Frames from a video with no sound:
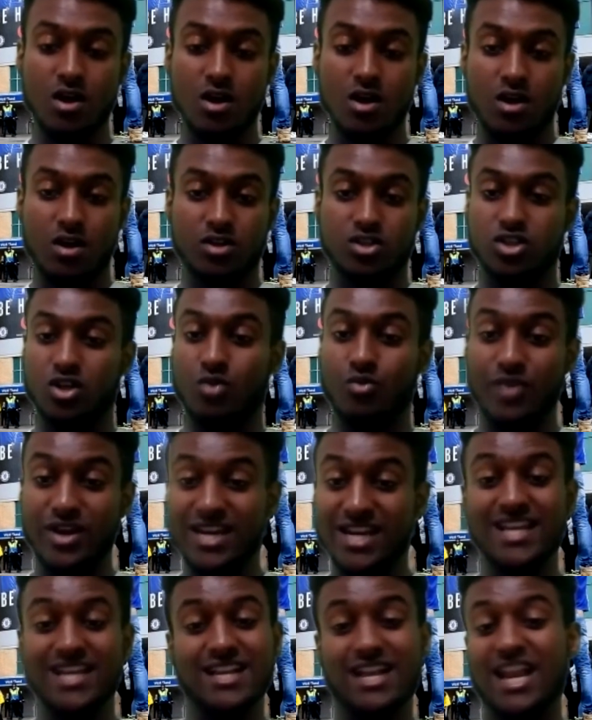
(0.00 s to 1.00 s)
So we
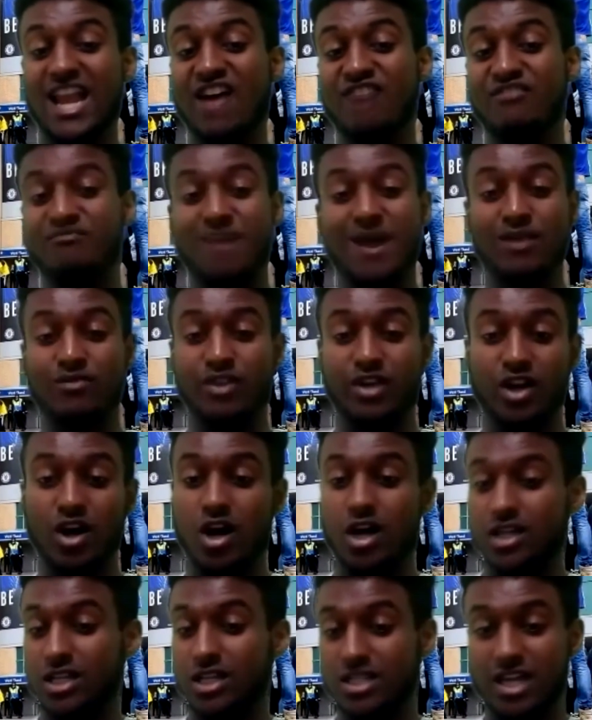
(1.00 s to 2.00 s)
need a left back
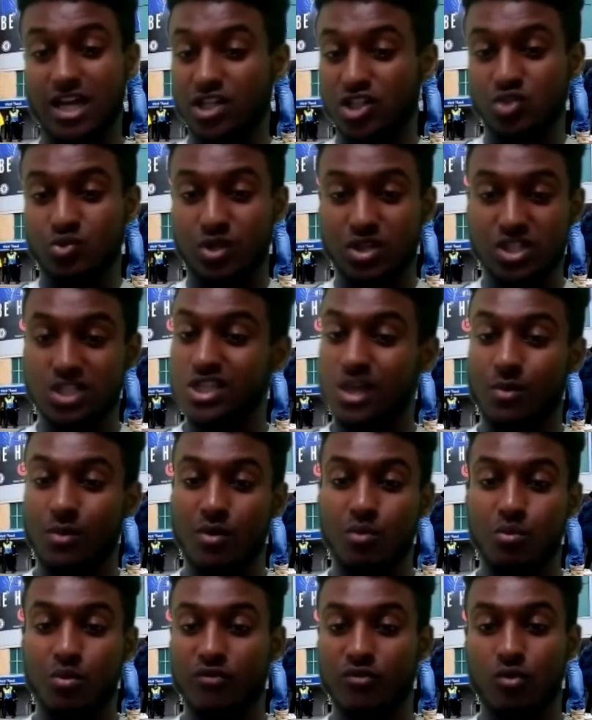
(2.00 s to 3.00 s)
regardless. I just want someone
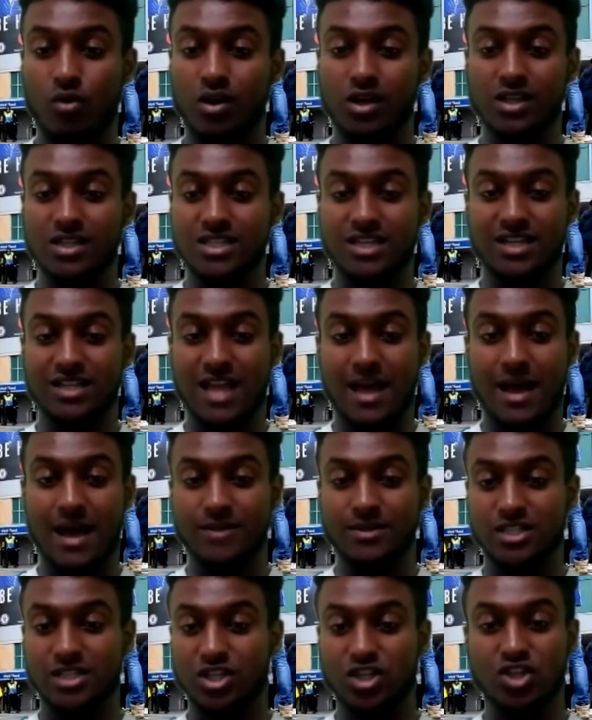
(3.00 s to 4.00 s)
with quality in that
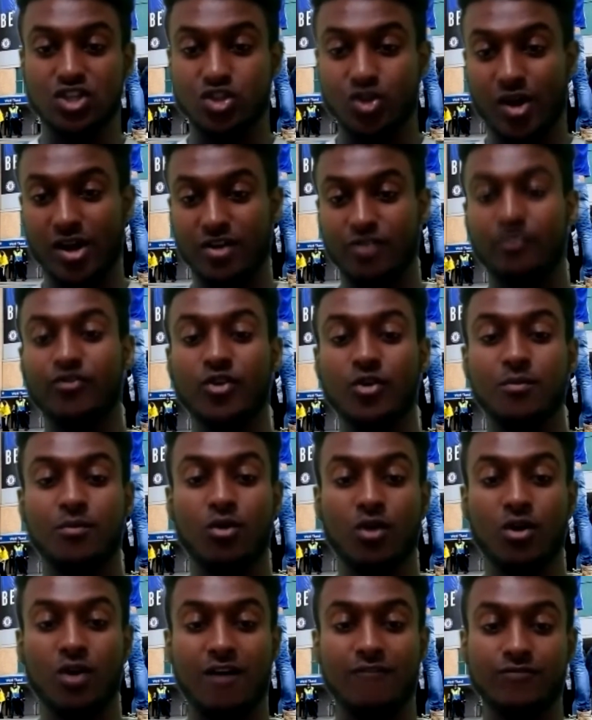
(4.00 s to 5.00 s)
position so I can feel more
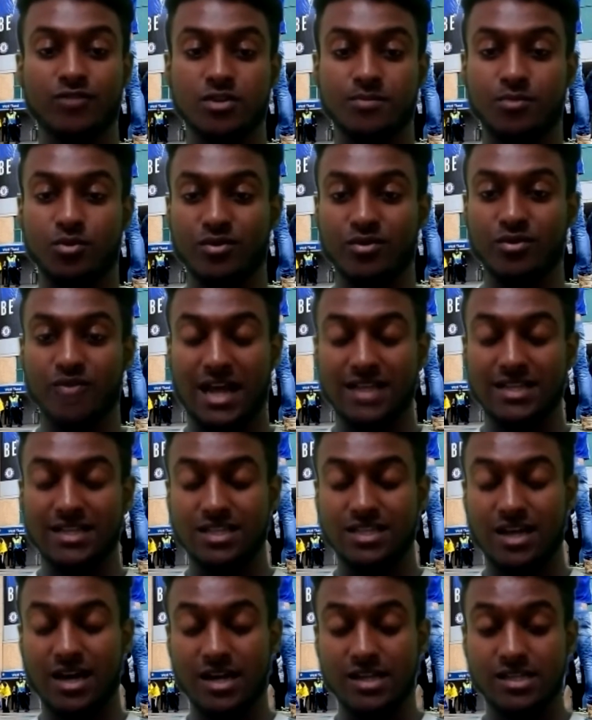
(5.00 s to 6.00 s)
comfortable with that
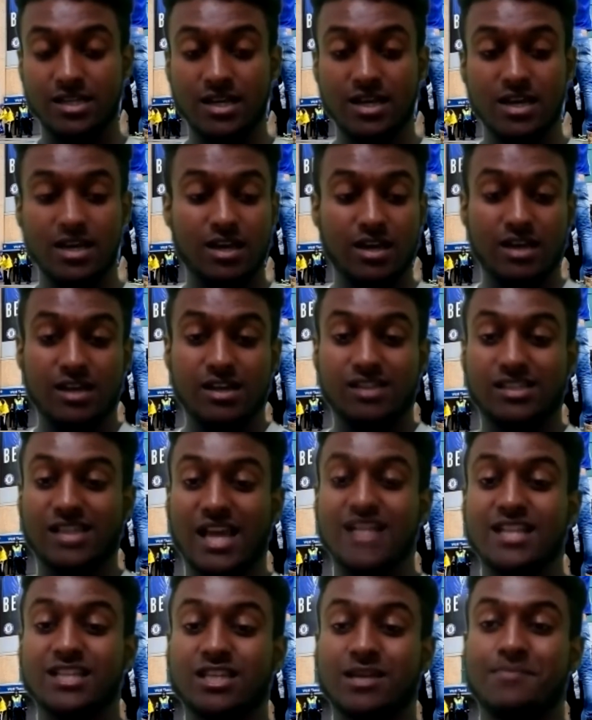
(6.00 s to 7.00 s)
side.
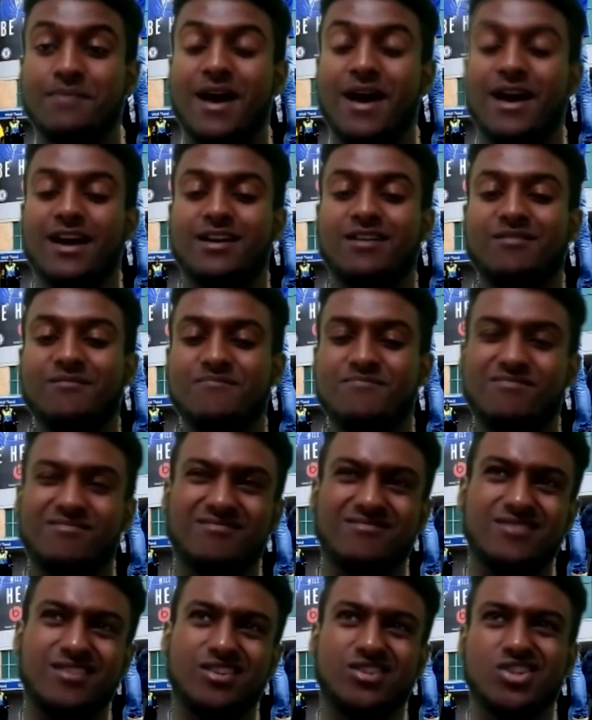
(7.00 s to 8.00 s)
Centre back,
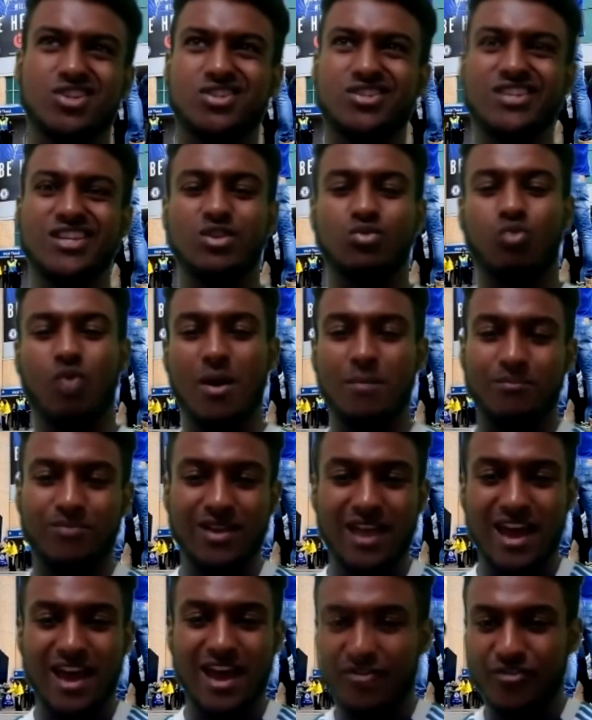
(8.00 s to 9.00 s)
you just need one
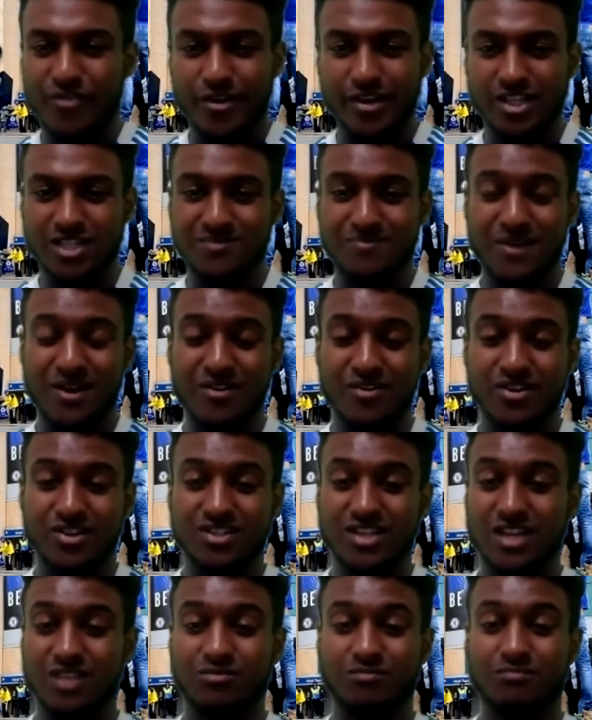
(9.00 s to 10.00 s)
player for experience. I'd